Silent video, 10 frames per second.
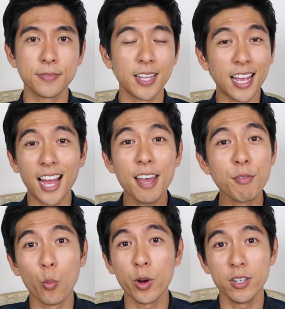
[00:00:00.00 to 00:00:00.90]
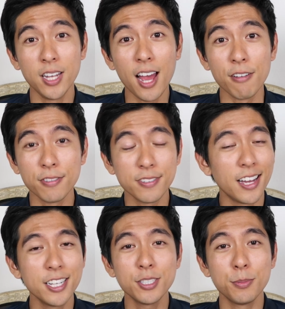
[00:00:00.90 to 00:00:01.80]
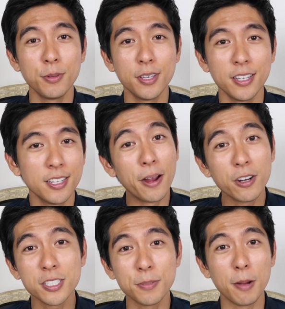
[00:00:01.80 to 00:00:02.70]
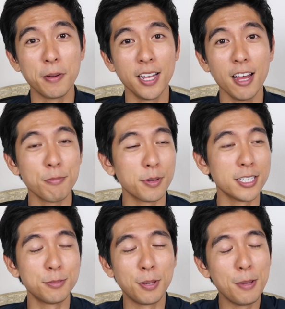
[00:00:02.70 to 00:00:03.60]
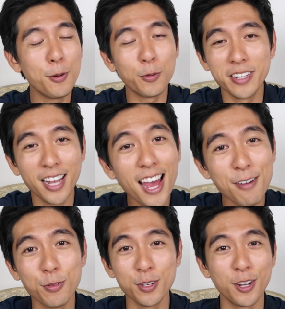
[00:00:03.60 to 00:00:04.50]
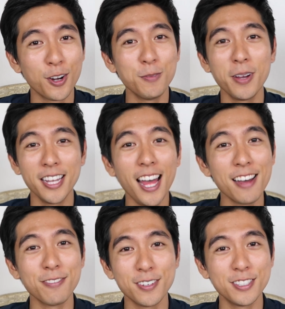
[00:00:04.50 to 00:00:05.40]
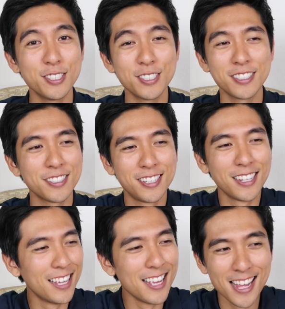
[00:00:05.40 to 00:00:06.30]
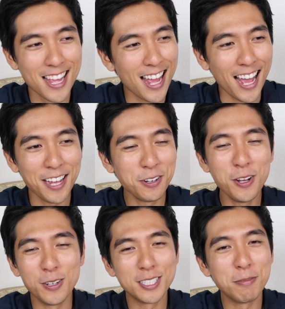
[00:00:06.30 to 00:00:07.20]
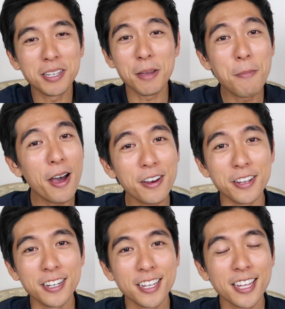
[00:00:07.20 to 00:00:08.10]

I have a weird laugh. I used to be embarrassed about my laugh because people would laugh when they heard my laugh. I don't know, something about it.